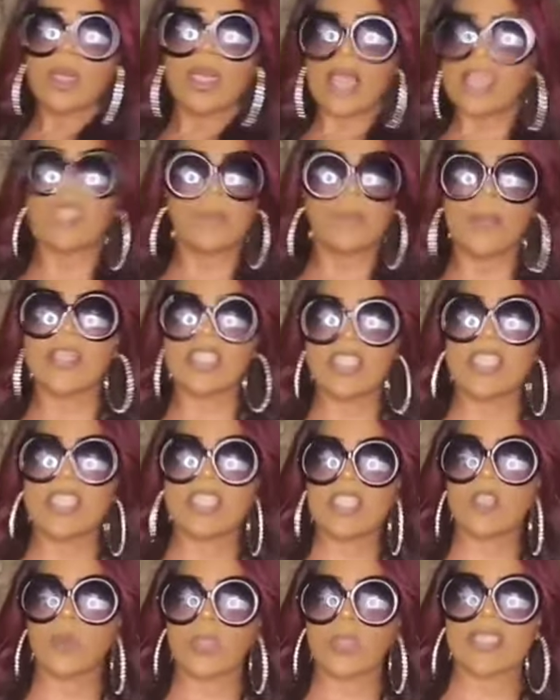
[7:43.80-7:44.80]
Cause bitch,
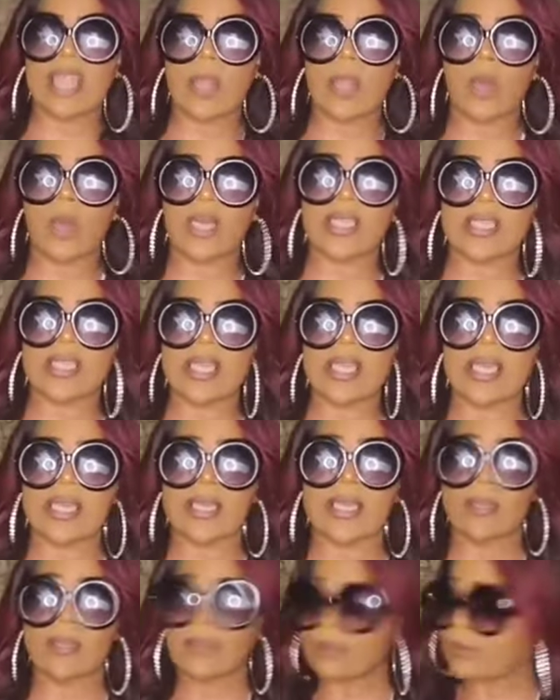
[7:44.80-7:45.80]
this is what they wanna
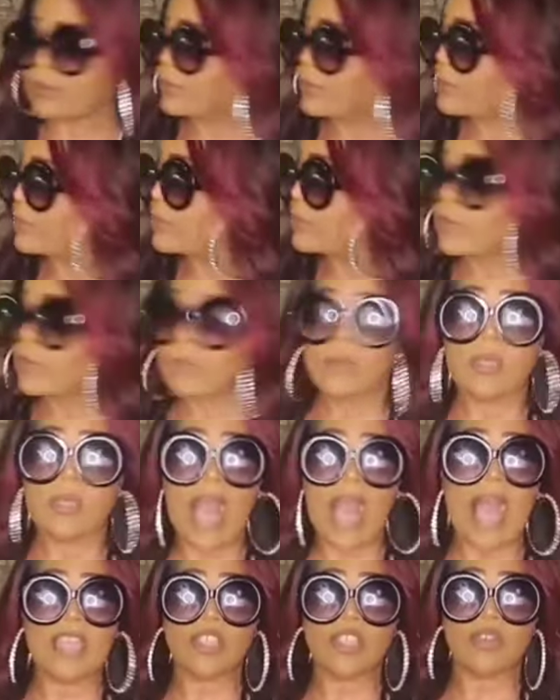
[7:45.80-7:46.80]
see
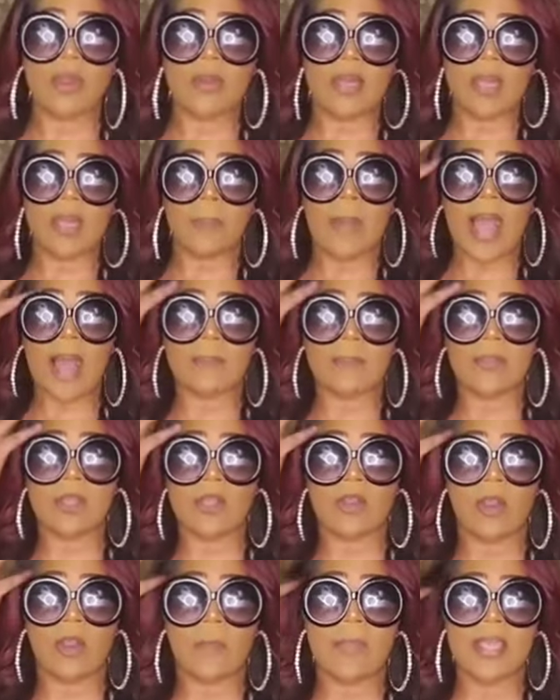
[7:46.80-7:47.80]
contrary to
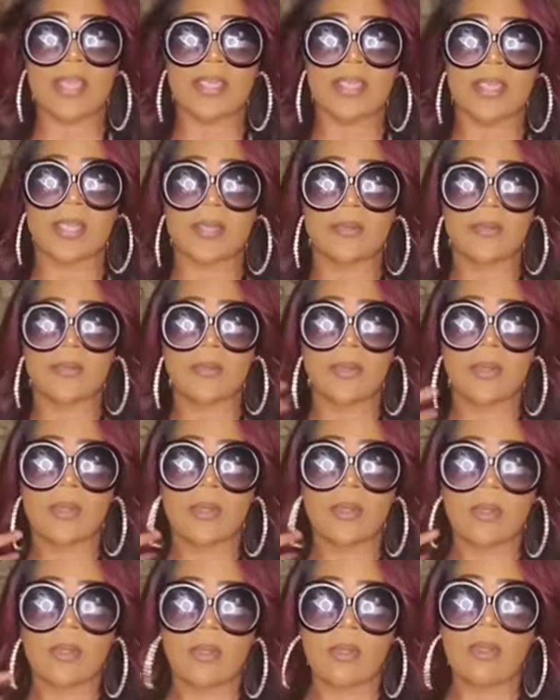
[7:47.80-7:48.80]
popular opinion.
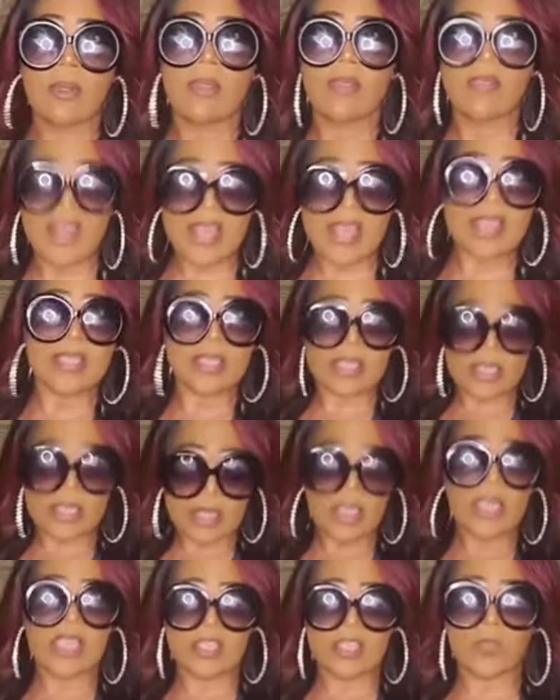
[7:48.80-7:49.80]

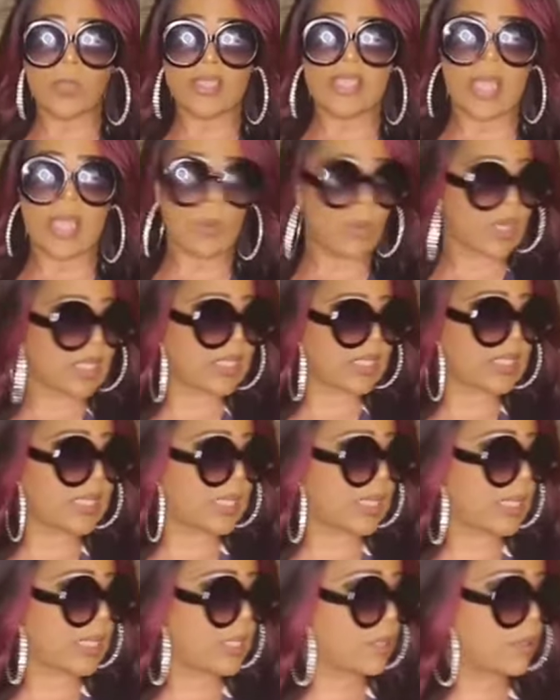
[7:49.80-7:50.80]
This is what they want to
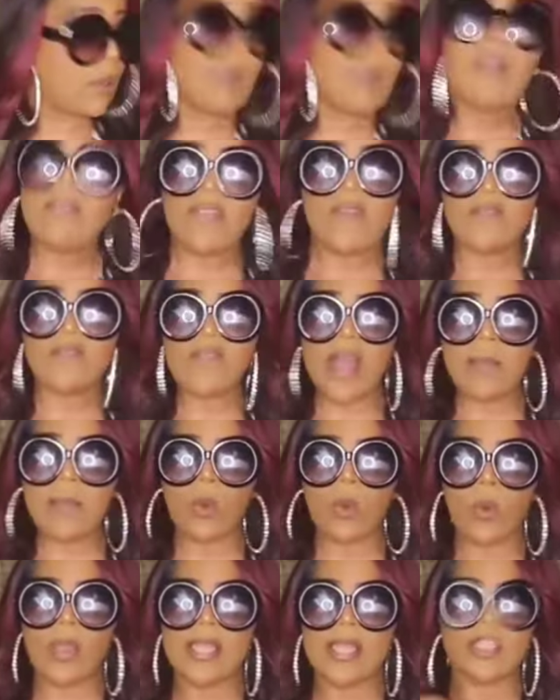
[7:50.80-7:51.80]
see. The
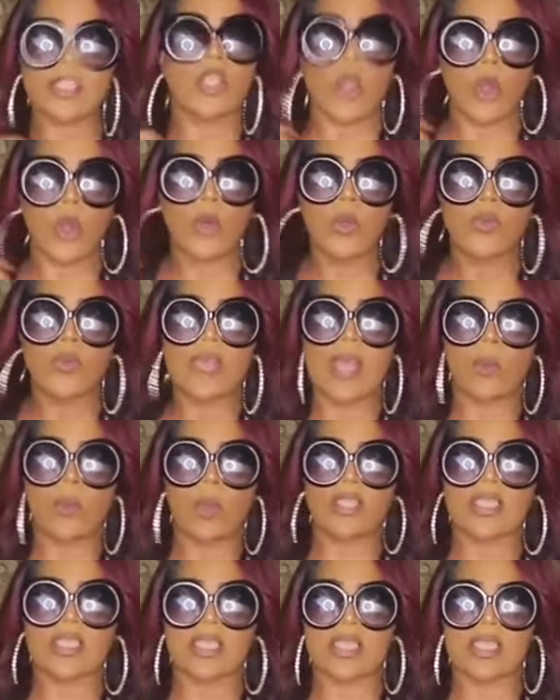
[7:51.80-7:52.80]
fem queens are who they
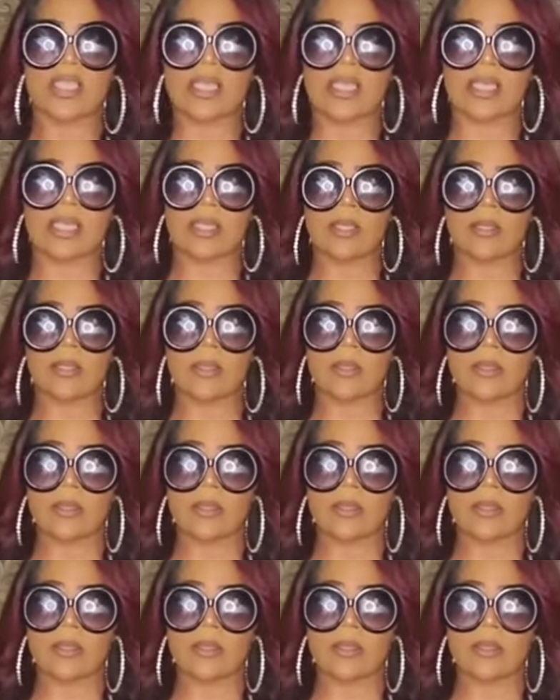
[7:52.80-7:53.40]
want to see.